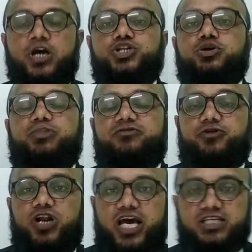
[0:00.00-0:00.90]
So
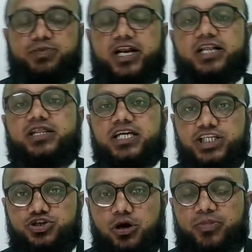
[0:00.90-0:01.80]
before explaining
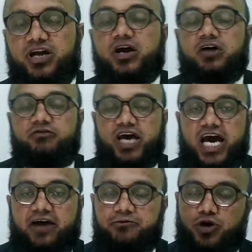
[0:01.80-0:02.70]
this topic, we
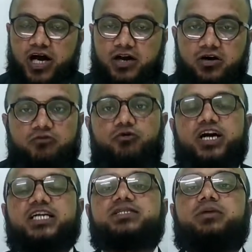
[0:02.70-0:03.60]
have to learn
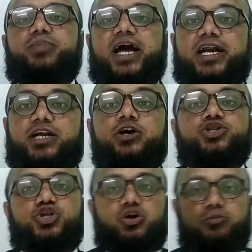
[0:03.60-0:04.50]
what is the planet.
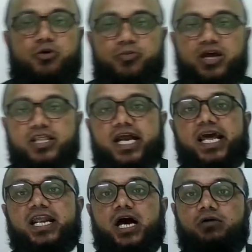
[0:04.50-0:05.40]
So remembering
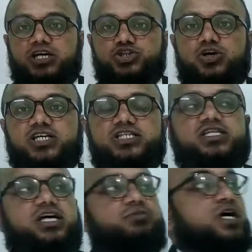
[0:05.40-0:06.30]
that in our solar
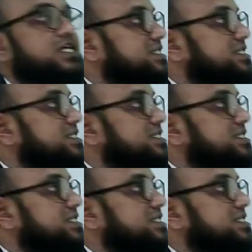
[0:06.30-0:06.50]
system,